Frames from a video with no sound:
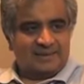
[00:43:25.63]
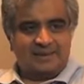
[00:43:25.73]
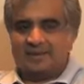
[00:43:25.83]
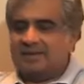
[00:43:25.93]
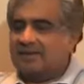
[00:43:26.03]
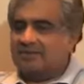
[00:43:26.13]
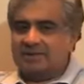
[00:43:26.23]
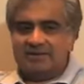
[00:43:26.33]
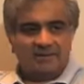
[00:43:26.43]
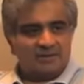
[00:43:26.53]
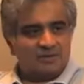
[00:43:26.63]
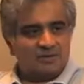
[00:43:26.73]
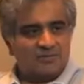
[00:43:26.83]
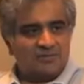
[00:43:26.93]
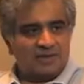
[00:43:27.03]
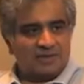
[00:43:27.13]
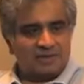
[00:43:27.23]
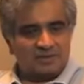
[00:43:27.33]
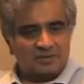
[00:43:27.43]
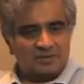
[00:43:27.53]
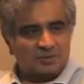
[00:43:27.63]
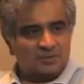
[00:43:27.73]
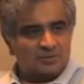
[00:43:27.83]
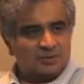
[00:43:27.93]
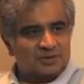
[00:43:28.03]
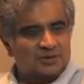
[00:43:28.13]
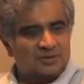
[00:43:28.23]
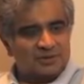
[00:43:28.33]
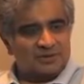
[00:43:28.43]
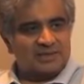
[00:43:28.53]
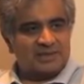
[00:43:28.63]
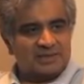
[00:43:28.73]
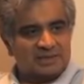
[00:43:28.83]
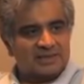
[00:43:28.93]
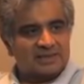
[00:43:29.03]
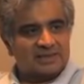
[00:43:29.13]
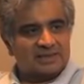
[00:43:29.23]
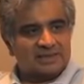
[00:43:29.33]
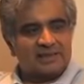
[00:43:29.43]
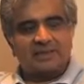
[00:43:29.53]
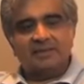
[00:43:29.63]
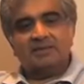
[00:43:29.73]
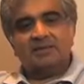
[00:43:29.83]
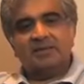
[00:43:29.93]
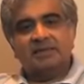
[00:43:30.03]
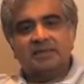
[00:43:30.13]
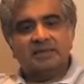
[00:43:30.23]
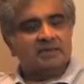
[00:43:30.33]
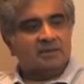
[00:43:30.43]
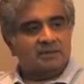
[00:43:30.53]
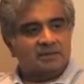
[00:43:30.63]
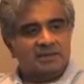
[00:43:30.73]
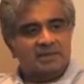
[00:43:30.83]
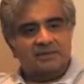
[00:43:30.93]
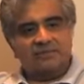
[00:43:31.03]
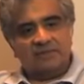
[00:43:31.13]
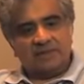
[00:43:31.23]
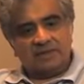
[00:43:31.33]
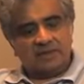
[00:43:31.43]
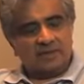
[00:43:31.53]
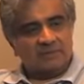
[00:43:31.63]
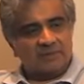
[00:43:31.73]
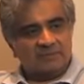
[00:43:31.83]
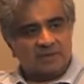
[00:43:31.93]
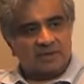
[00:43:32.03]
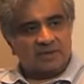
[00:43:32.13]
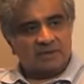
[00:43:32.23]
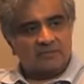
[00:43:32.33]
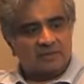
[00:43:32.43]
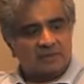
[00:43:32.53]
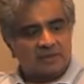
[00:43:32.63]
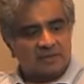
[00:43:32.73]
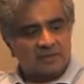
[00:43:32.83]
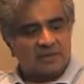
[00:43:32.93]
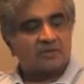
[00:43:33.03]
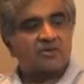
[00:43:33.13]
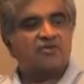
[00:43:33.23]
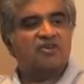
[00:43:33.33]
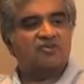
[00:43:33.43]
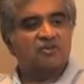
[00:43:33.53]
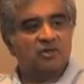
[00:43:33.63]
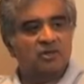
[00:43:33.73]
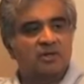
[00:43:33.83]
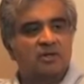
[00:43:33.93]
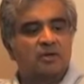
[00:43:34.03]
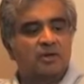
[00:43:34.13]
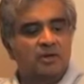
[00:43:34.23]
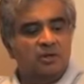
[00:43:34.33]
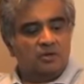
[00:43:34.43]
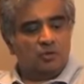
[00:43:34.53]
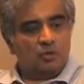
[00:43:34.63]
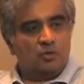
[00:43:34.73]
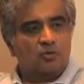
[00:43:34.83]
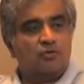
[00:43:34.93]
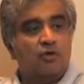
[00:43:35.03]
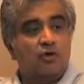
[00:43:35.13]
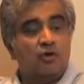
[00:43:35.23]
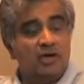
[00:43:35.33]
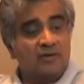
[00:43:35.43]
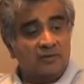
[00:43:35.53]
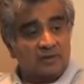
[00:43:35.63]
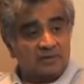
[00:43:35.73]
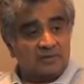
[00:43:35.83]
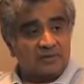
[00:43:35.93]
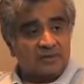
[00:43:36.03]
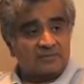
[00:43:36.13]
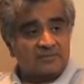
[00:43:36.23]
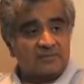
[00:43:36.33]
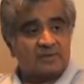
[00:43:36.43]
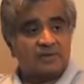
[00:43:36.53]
and everything went so fast and so smooth and so easy. So I think technology, if we can adapt it for our legal work, legal research, notes, organizing stuff,